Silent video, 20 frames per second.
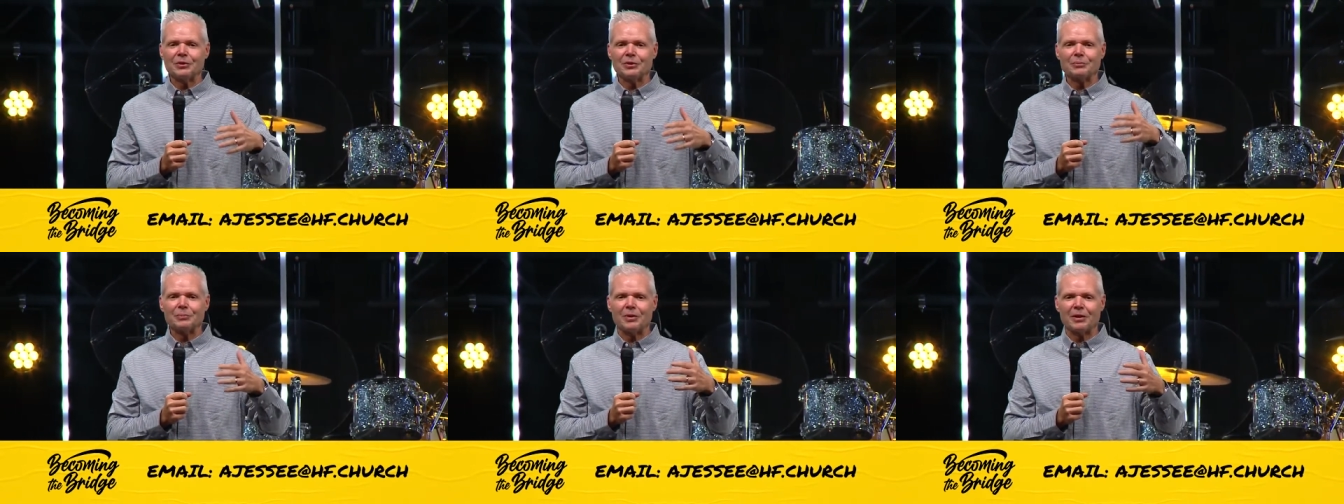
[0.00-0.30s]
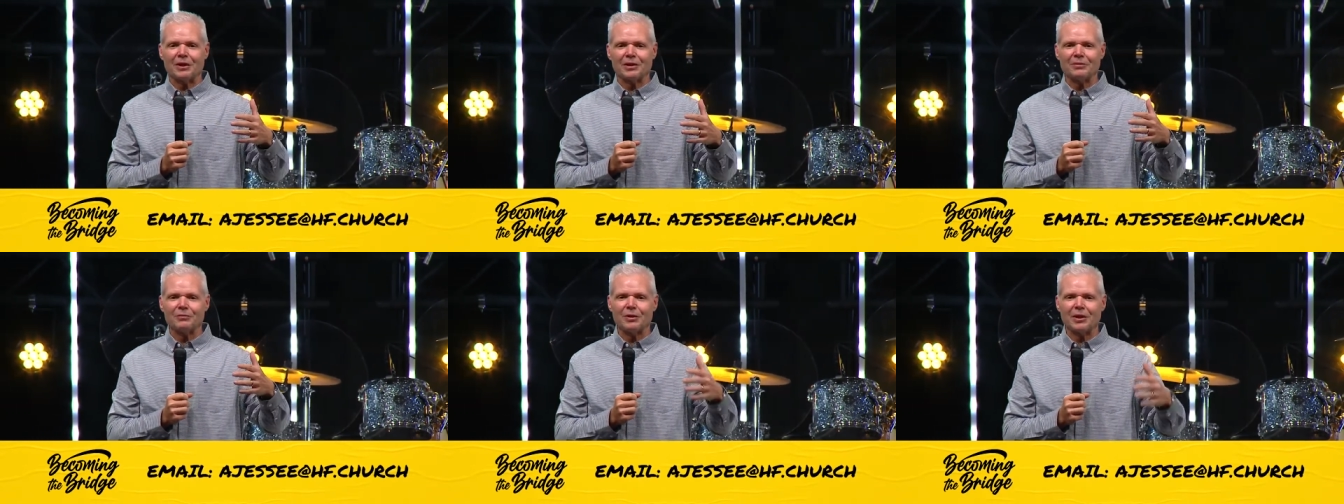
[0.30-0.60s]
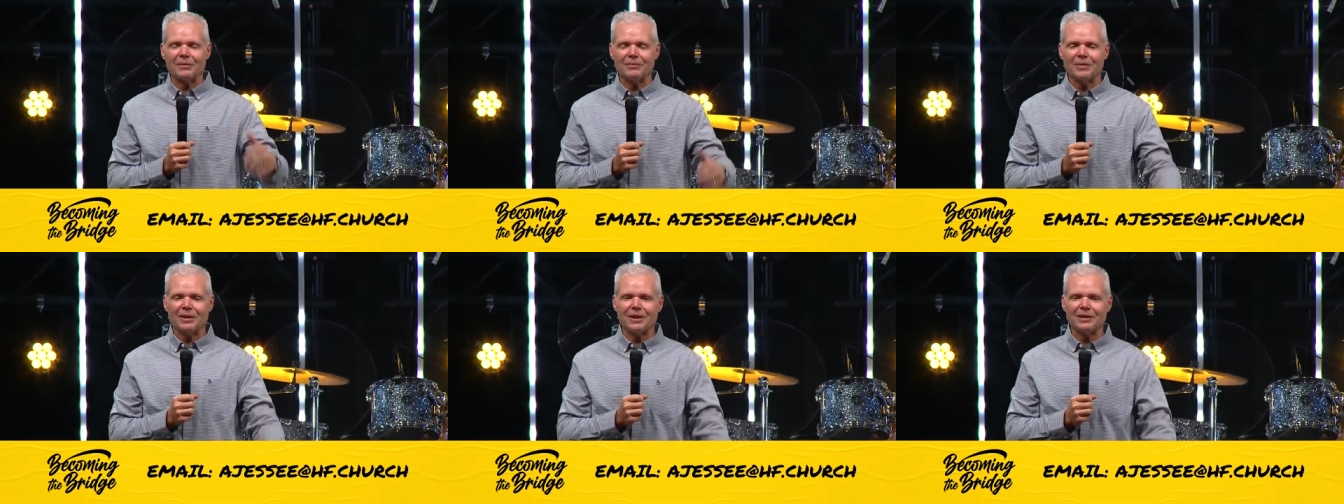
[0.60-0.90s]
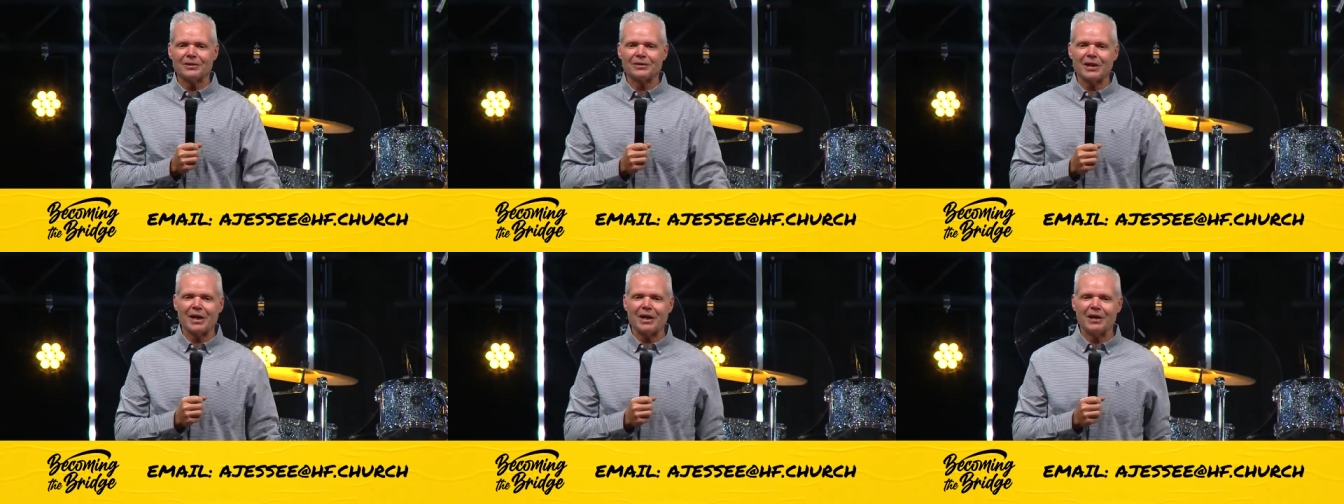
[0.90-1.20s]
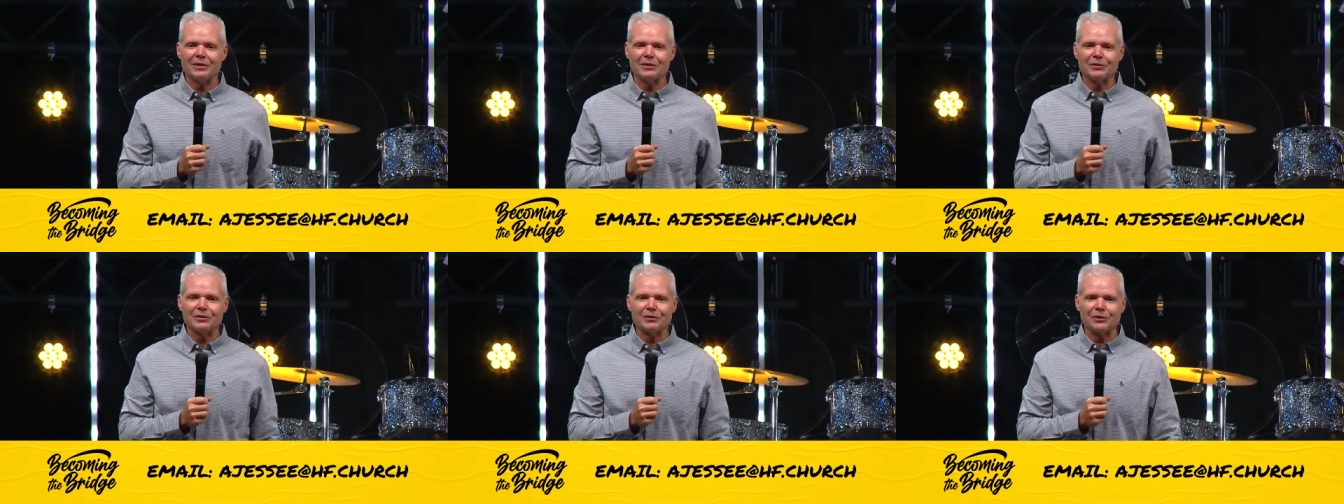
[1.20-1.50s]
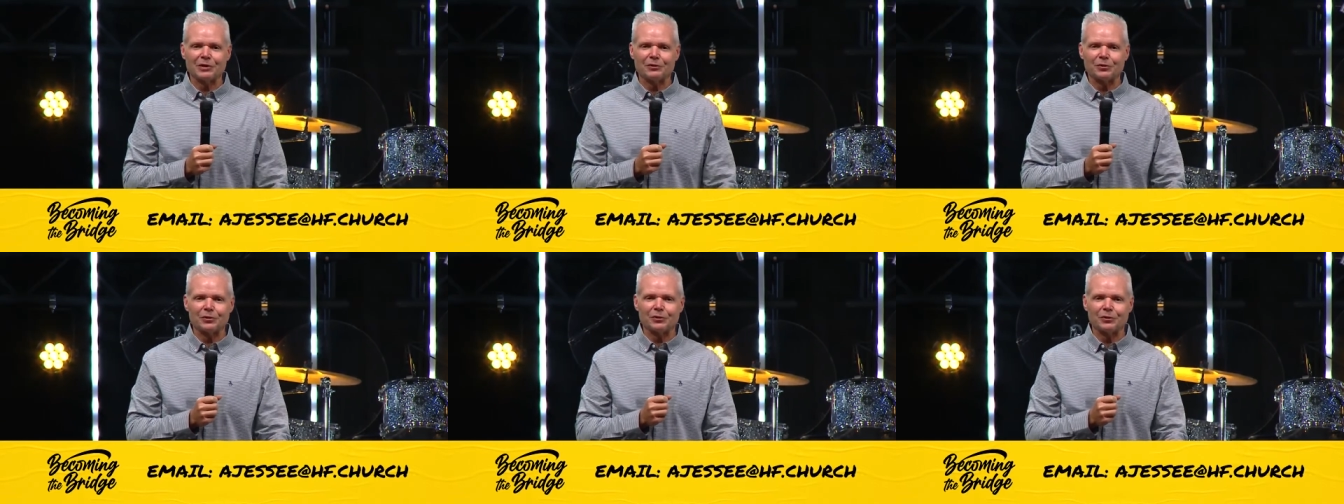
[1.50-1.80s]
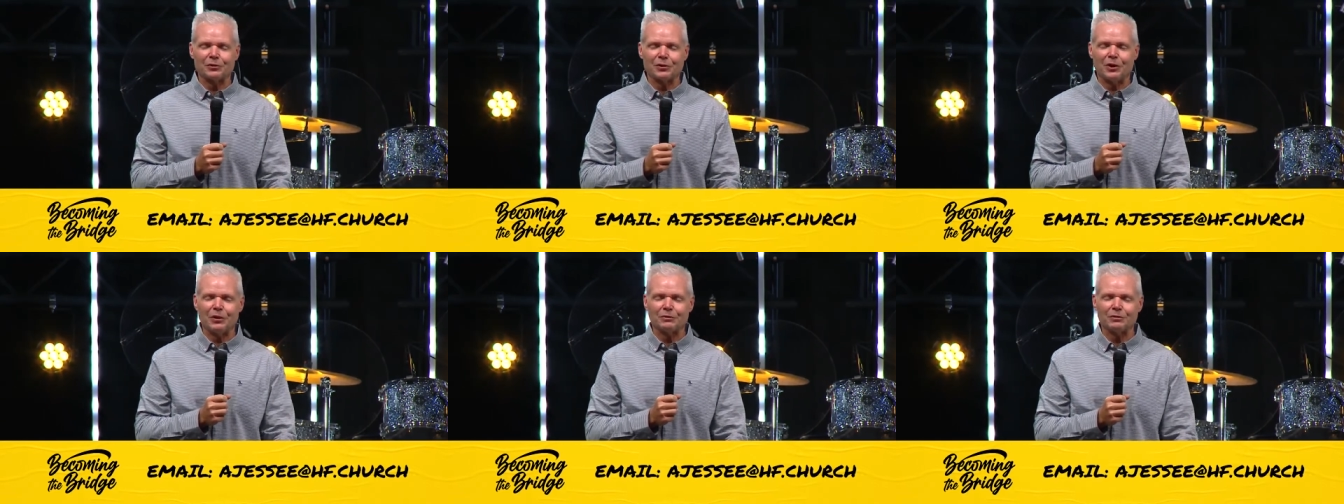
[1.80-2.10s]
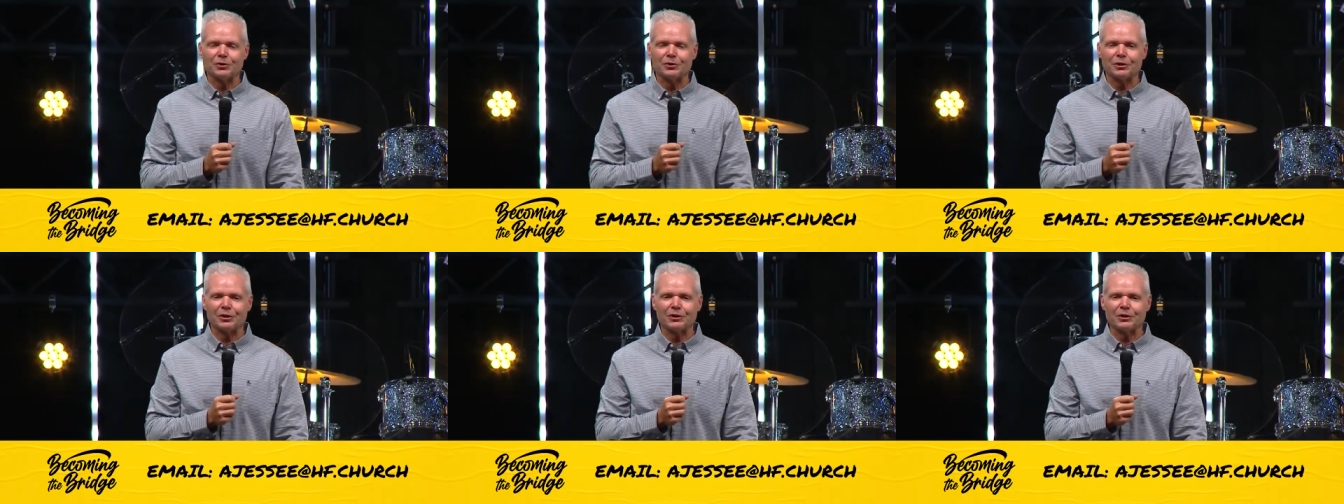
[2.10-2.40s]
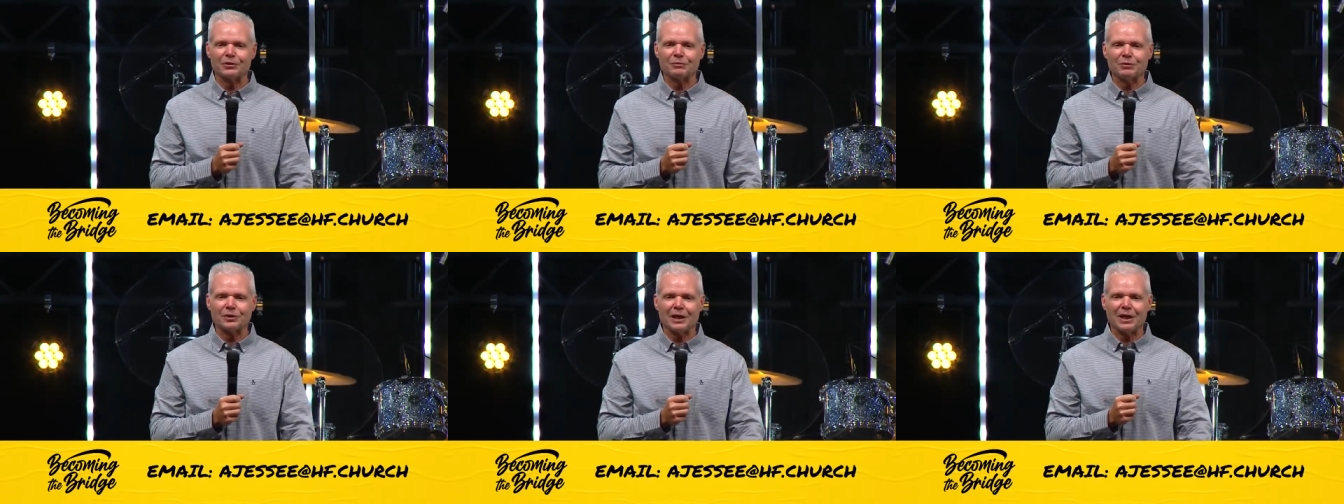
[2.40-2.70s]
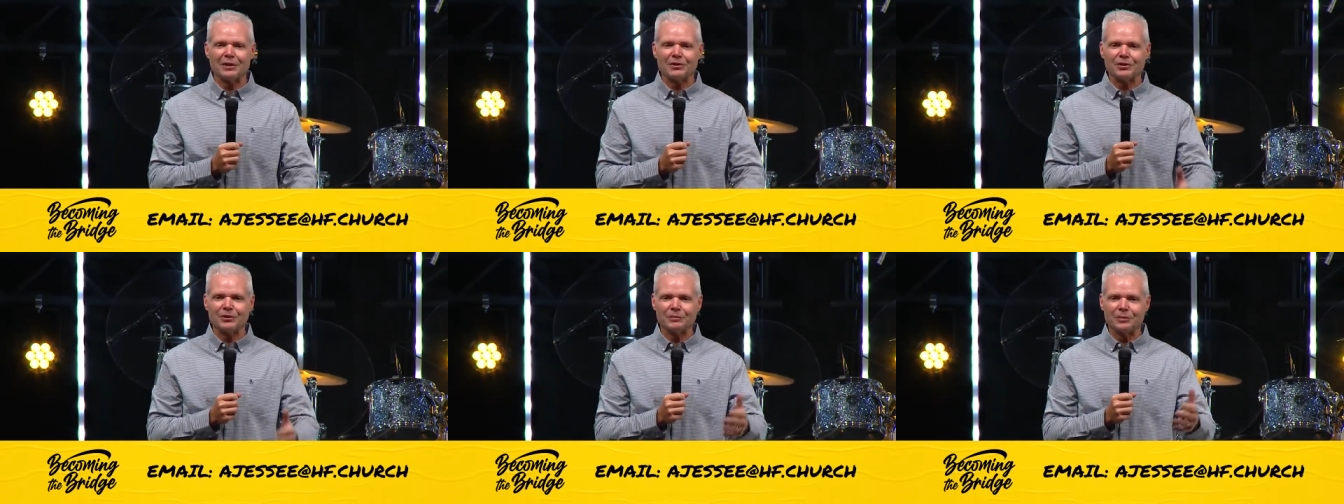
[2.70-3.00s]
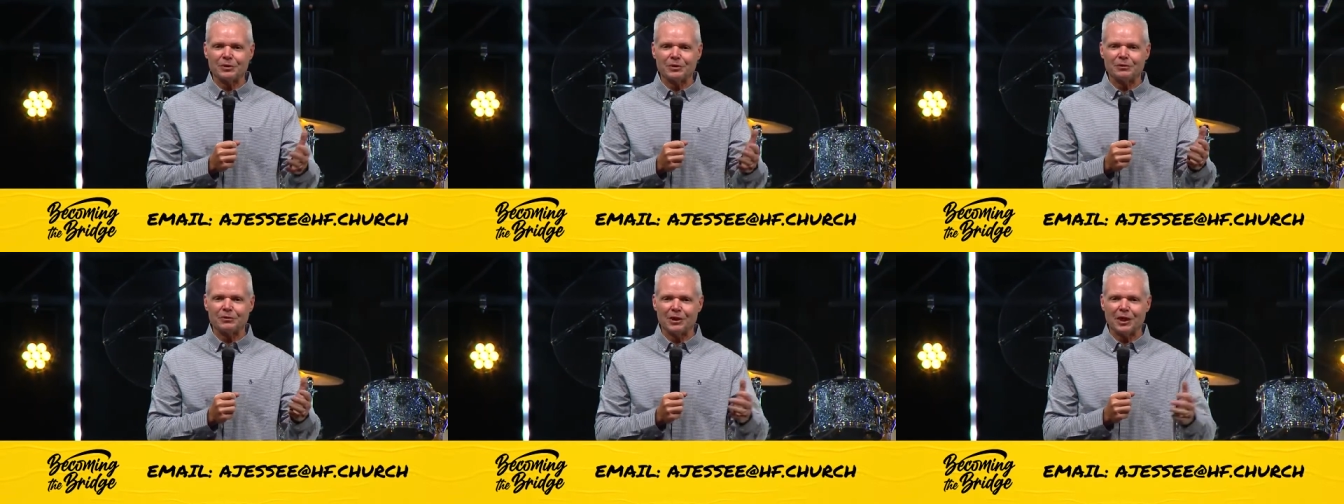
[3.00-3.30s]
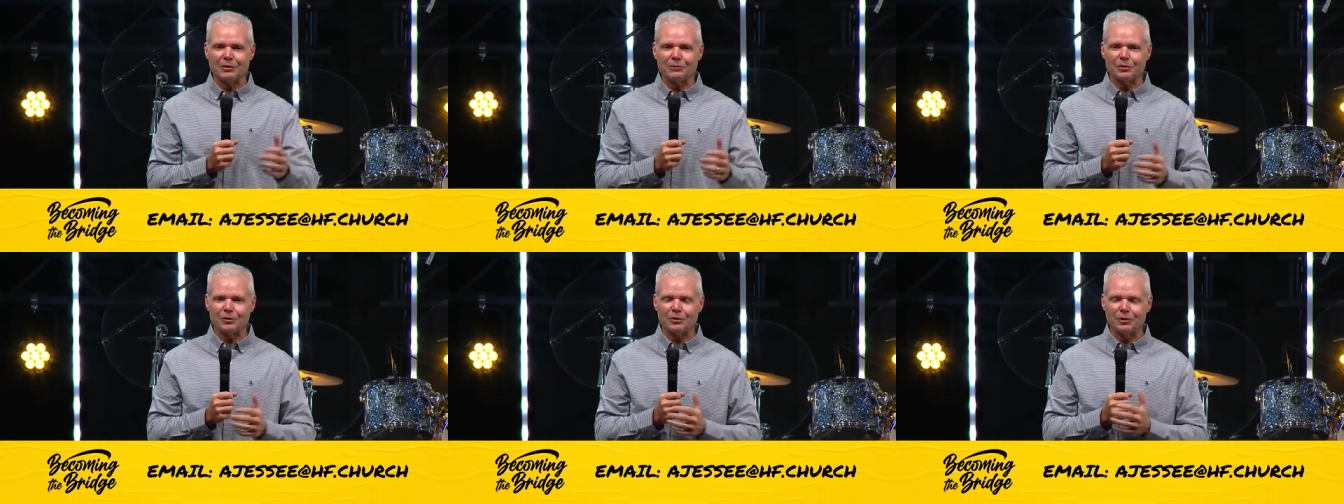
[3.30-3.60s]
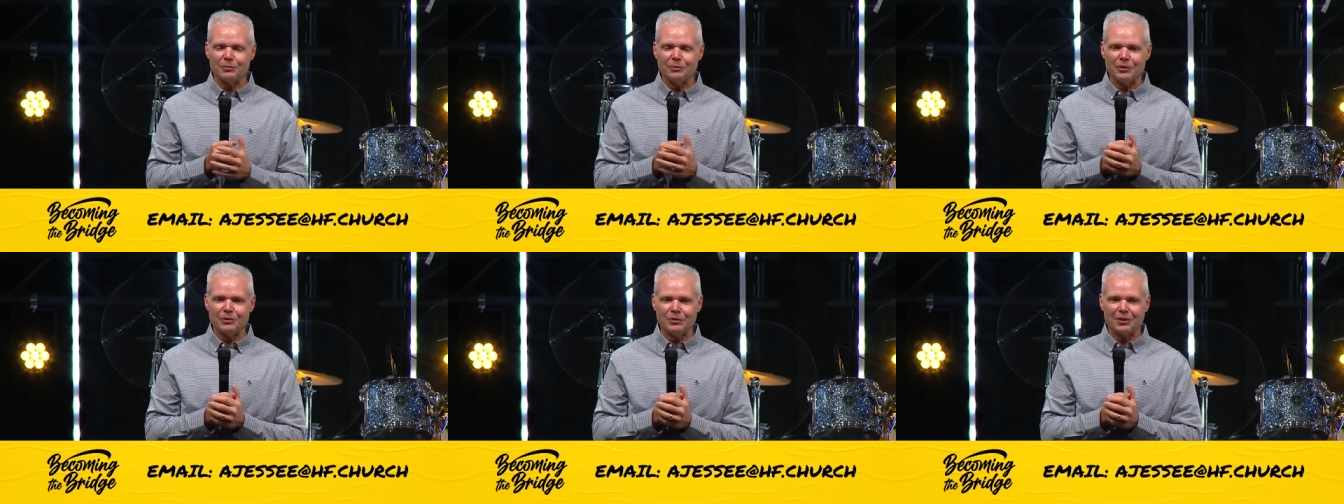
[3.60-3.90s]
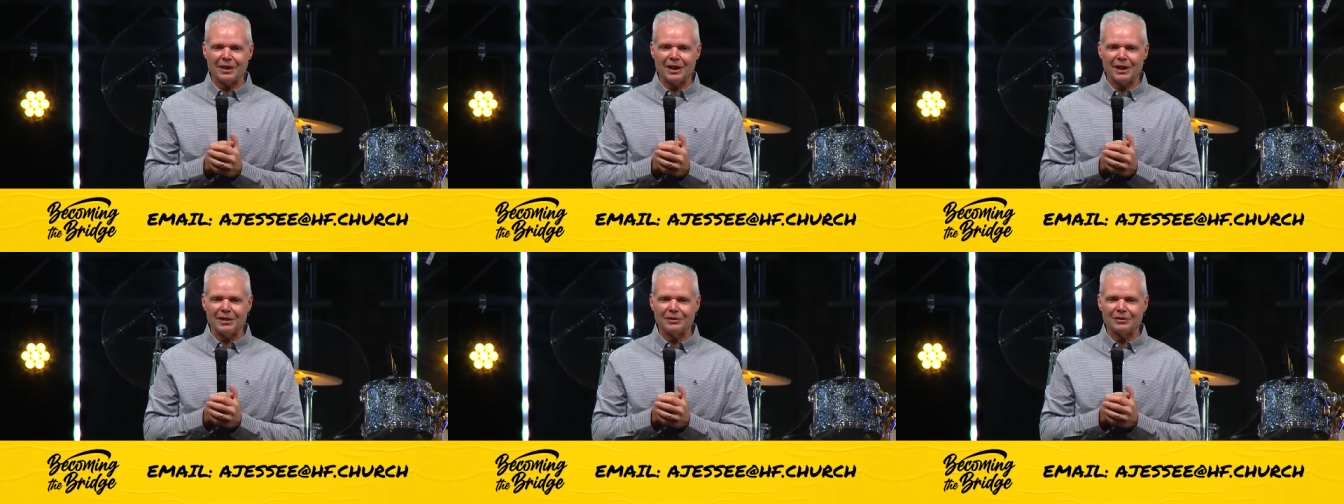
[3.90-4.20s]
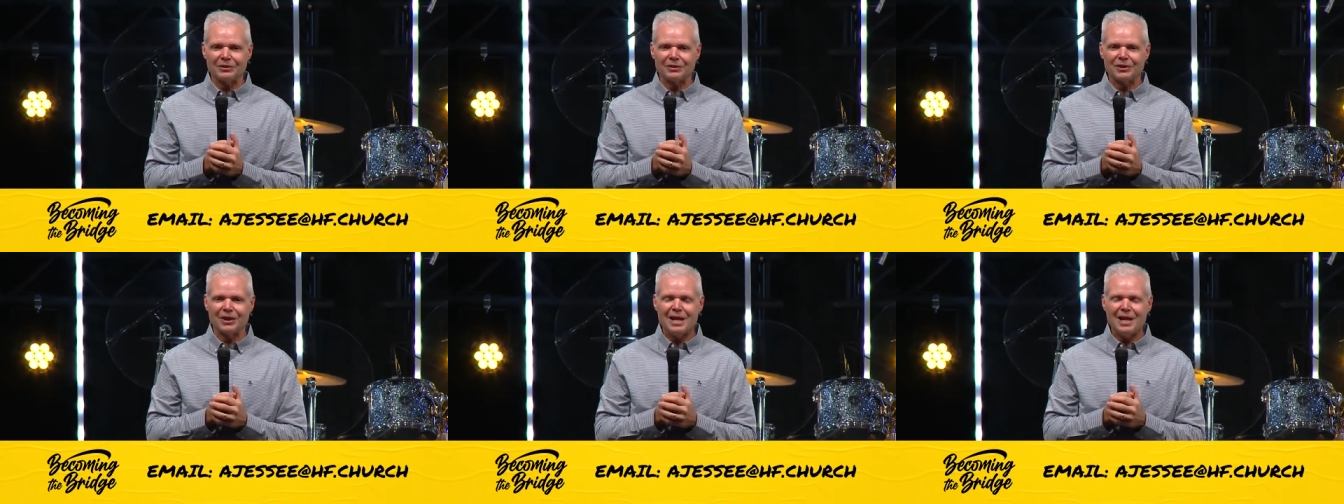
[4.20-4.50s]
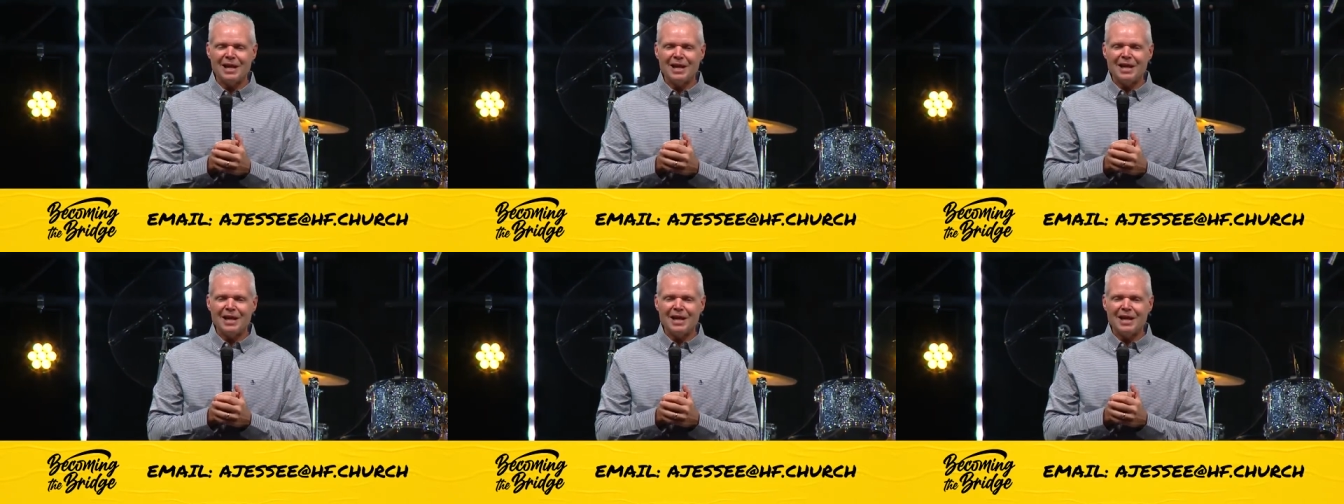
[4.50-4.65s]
It's part of what makes Highlands such a strong church. We got some incredible communicators.